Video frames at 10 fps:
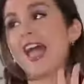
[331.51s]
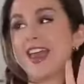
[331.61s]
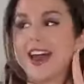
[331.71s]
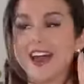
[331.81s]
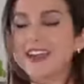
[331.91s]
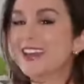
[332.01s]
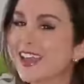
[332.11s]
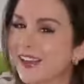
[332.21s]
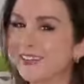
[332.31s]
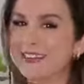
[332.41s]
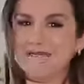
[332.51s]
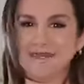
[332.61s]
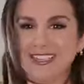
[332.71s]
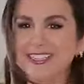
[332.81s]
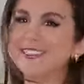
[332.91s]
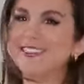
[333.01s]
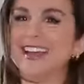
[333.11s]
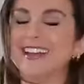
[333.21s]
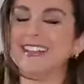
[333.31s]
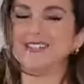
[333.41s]
And I know that a bunch of you
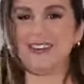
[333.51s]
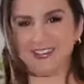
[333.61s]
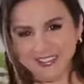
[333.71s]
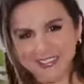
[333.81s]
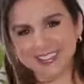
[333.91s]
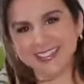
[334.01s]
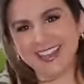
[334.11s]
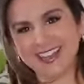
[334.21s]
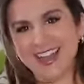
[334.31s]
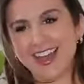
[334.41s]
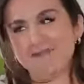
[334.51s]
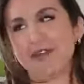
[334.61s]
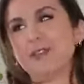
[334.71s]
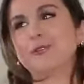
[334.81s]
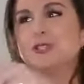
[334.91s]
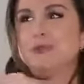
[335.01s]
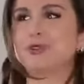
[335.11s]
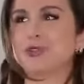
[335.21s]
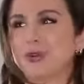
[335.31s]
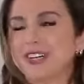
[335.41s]
gals have already said that in my YouTube
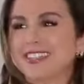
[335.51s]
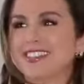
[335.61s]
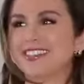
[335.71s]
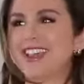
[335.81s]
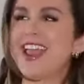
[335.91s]
shorts